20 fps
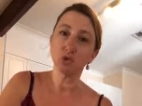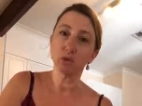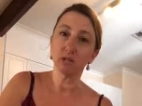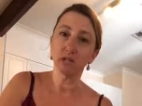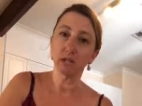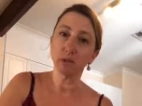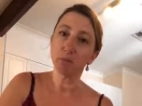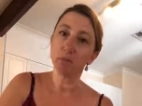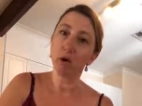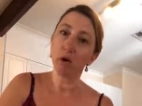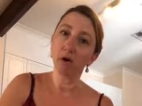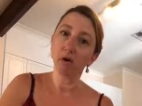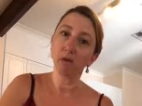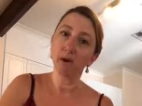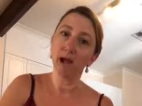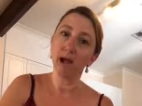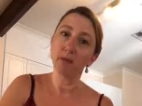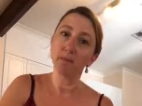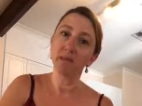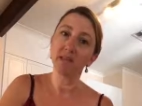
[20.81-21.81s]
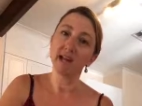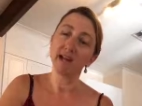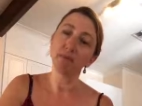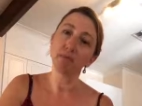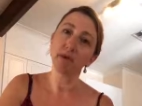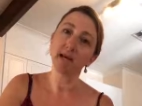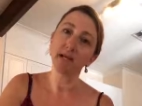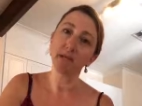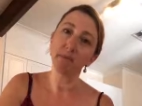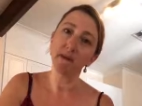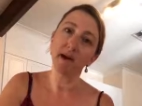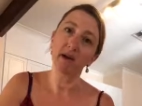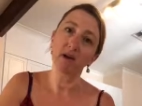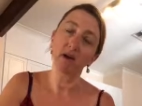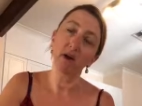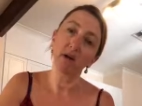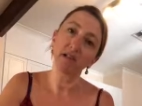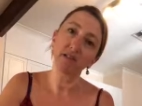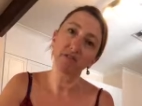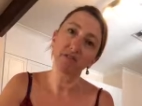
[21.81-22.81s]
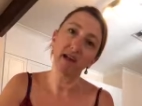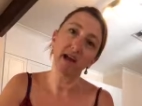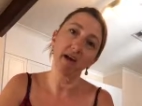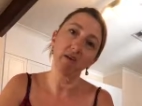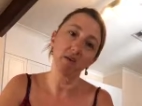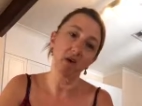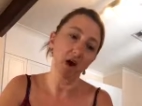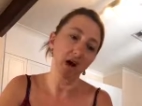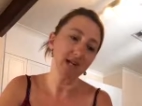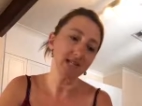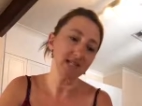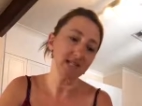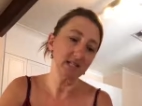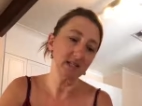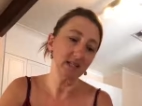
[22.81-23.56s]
joining the program and they read about cauliflower rice.